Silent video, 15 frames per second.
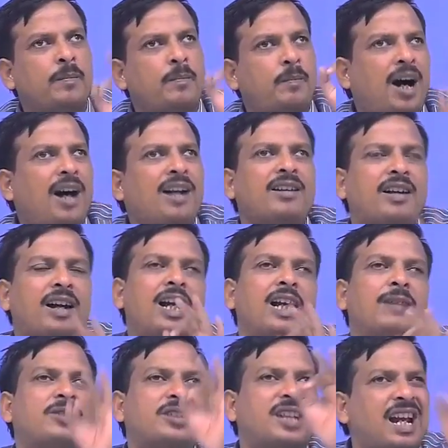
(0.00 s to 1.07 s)
path I
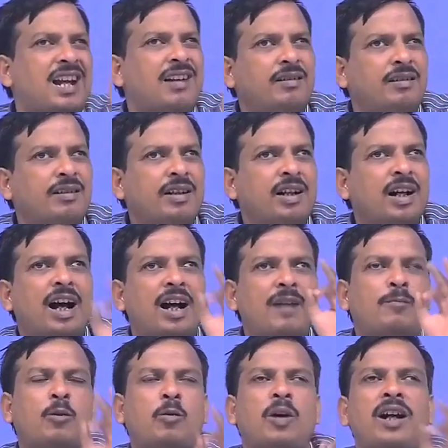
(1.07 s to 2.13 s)
have said, I have
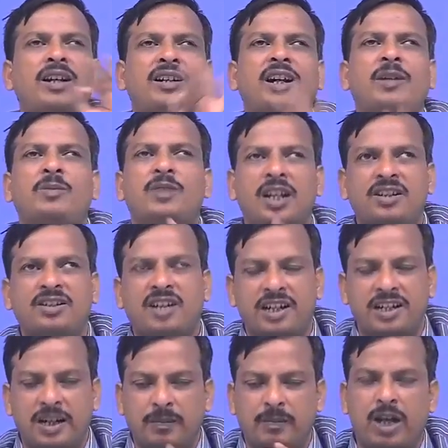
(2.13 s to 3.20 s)
provided a test
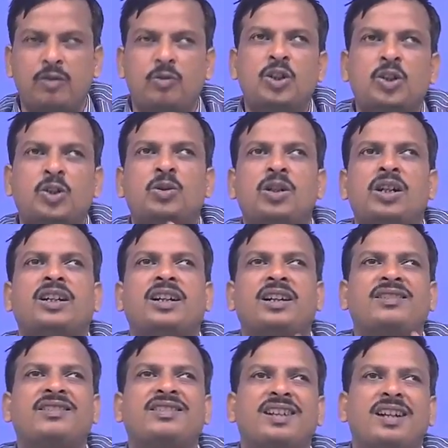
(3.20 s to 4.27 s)
item by which student
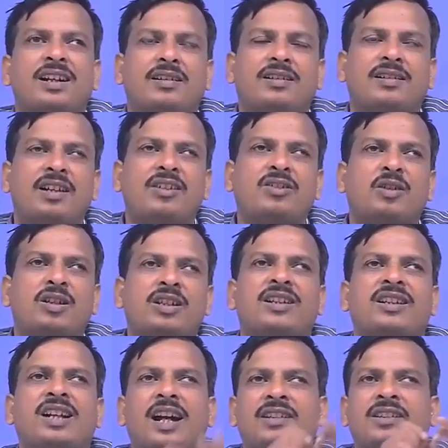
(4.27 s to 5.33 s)
can say test whether
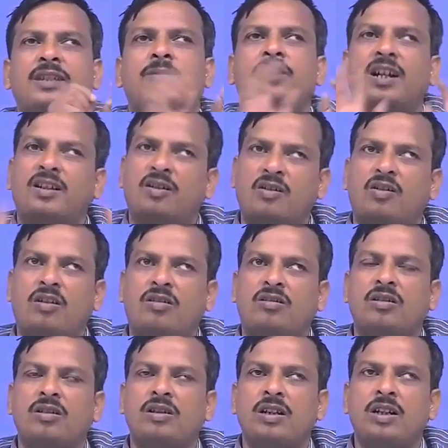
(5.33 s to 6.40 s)
they achieve that or not.